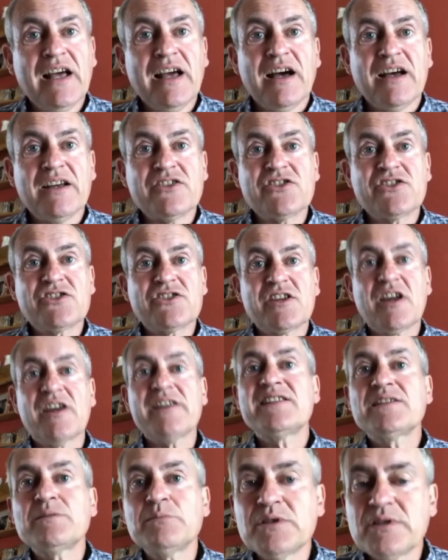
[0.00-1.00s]
a
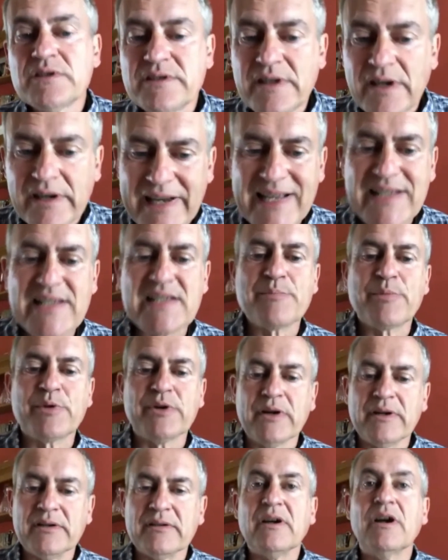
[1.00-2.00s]
sizable
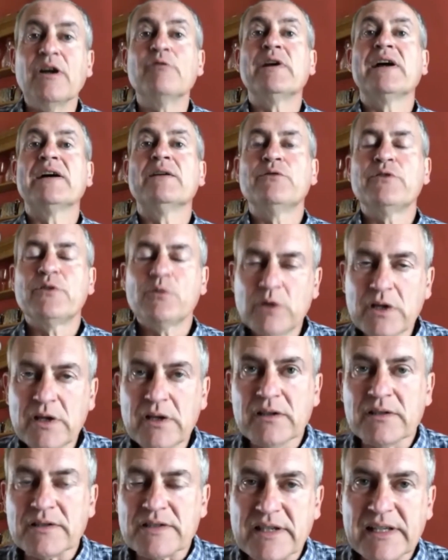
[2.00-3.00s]
diaspora around the
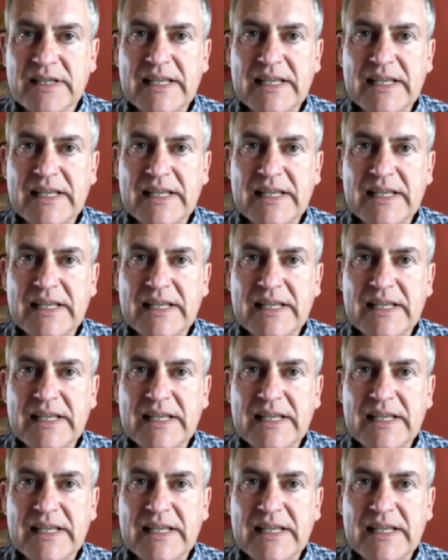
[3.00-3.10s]
world,